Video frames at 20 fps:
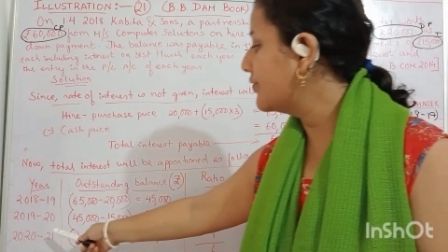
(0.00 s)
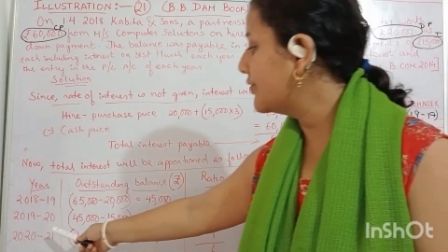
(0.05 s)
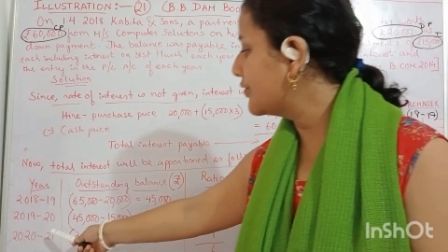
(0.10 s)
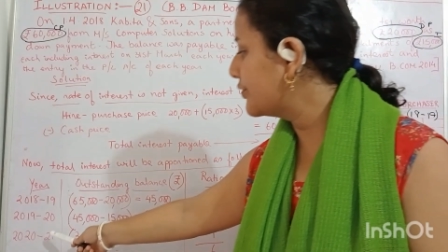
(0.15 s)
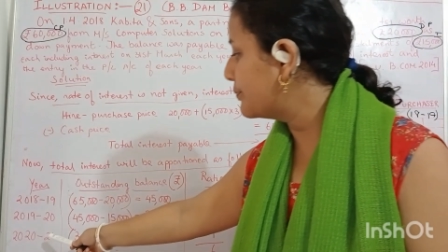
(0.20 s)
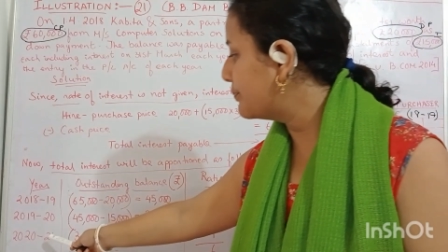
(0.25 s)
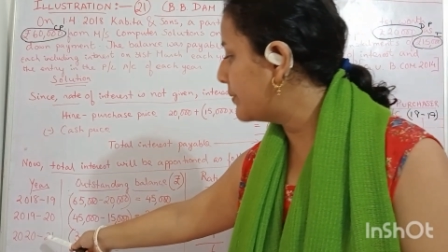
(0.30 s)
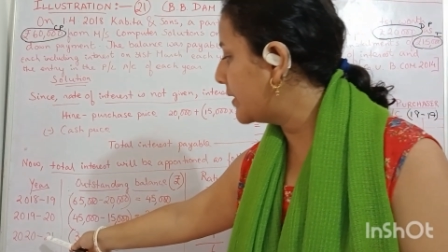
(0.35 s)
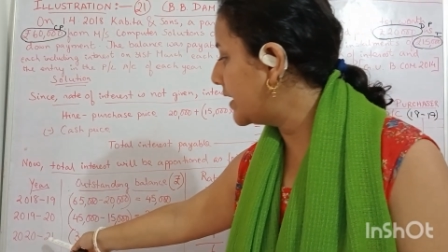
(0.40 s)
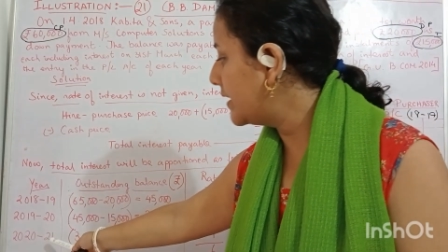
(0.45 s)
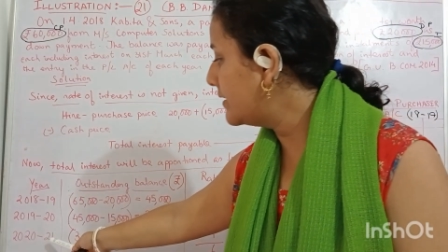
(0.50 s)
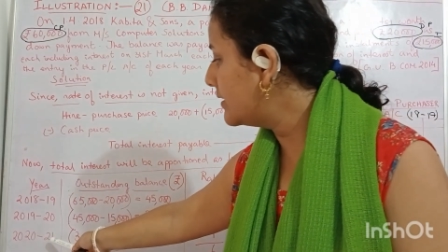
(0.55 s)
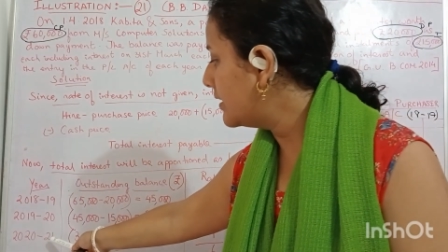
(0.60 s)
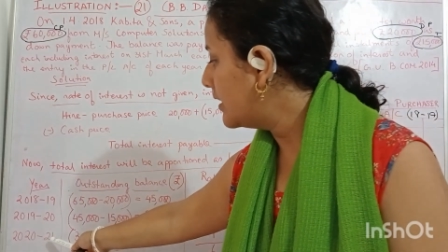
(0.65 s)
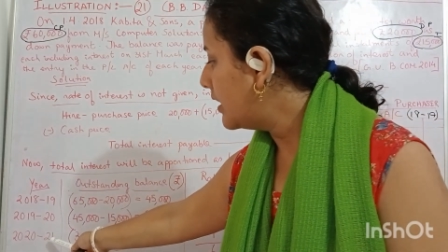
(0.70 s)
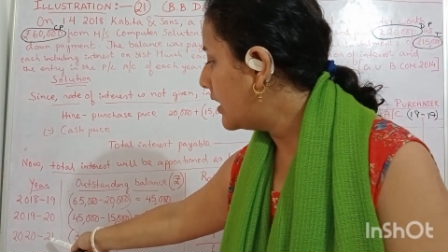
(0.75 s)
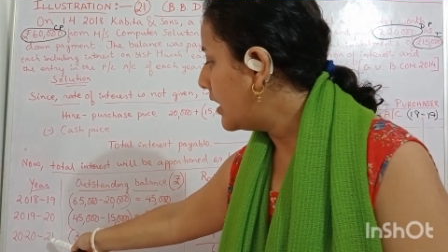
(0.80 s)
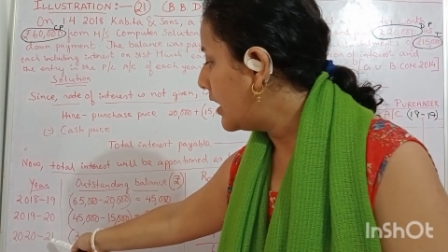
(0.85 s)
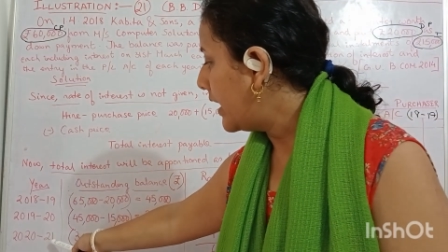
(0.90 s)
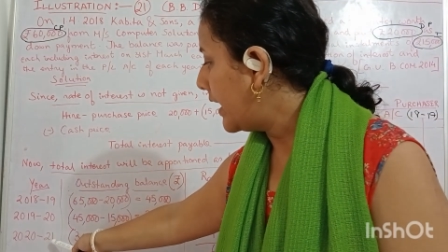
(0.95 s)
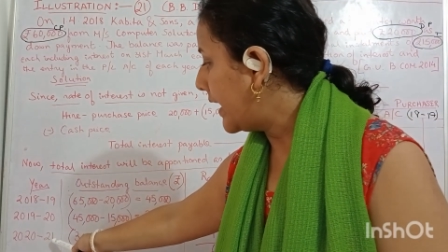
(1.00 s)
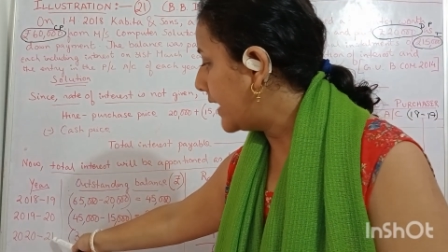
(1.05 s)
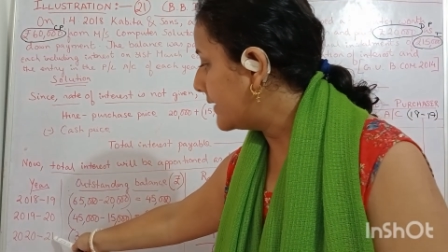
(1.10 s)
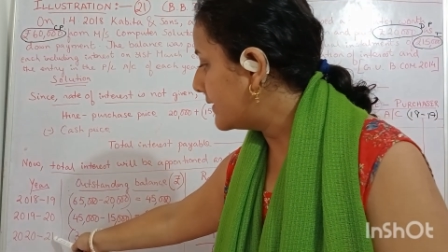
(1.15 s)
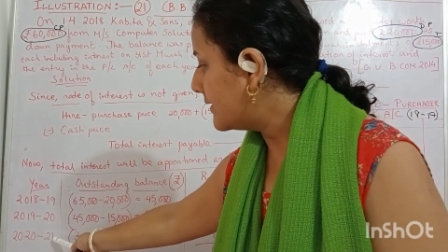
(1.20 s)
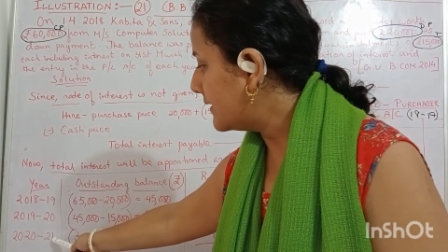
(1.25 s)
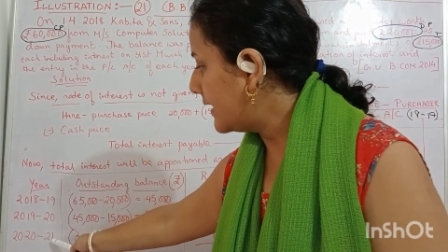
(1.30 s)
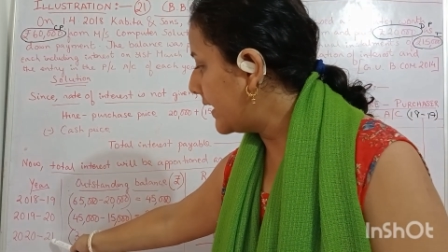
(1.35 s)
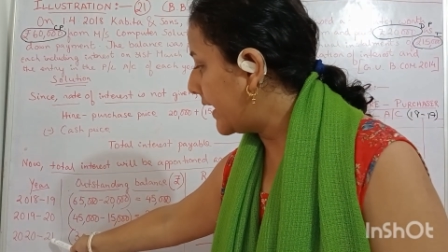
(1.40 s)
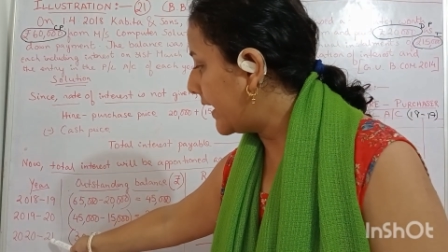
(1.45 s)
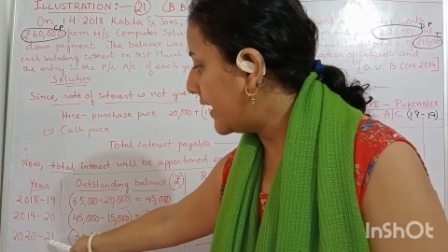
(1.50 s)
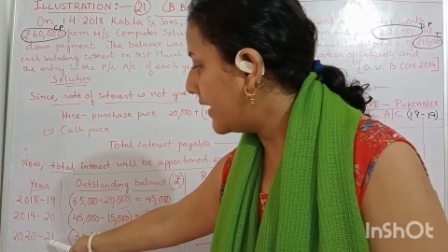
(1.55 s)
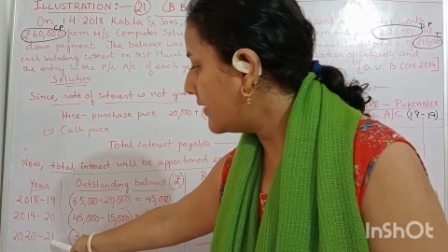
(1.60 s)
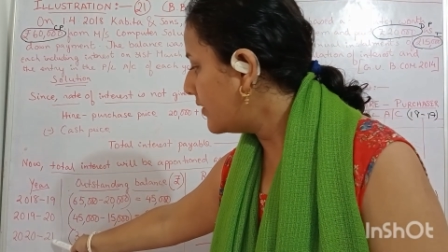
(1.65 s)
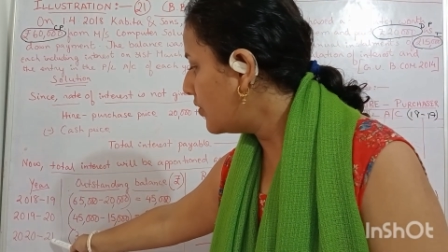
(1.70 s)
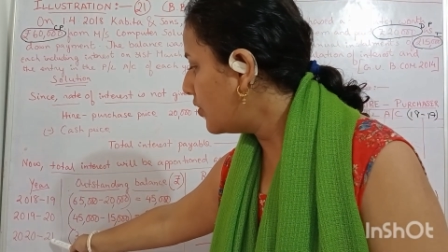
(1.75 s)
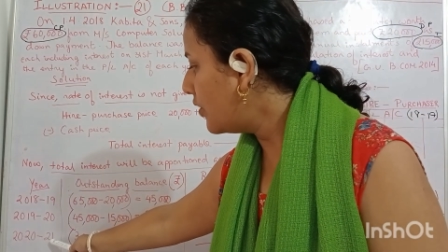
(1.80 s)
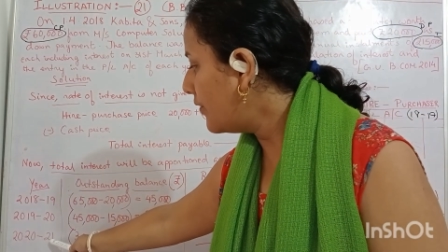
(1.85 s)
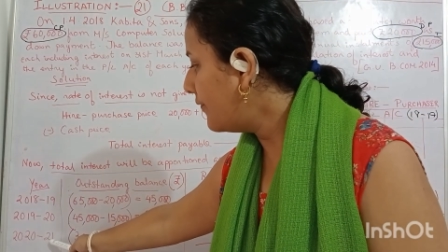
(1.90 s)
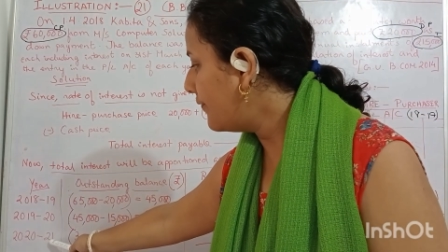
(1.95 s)
was paid at the
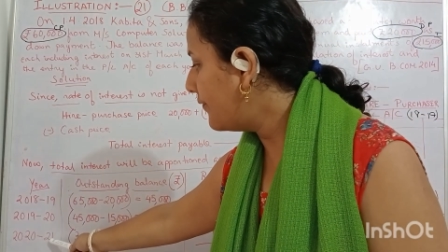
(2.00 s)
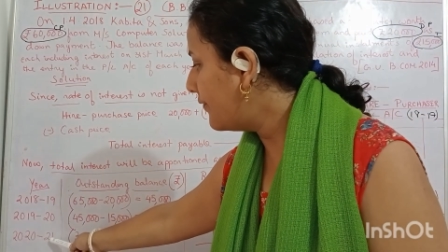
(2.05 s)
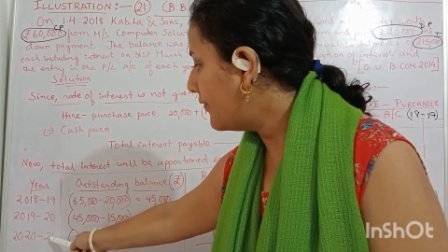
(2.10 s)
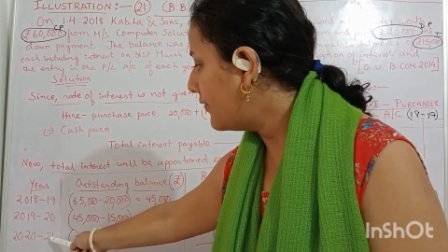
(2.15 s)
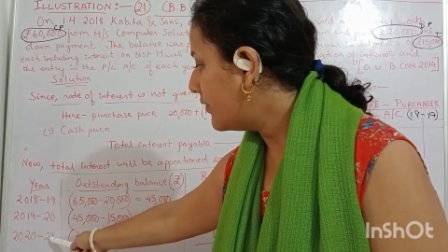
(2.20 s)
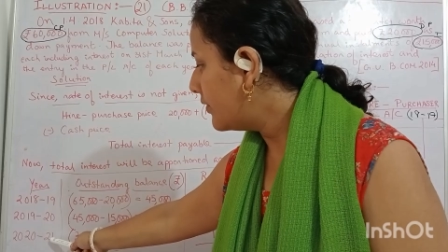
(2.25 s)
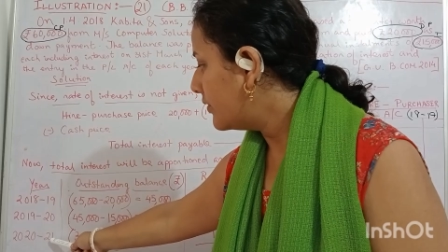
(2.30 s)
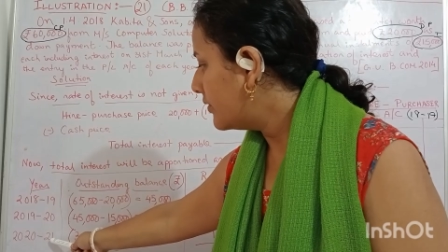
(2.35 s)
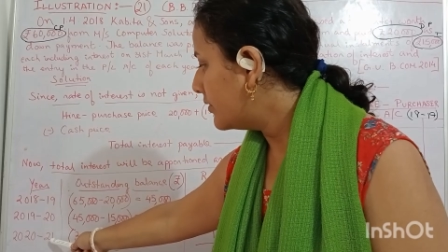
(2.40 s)
end of,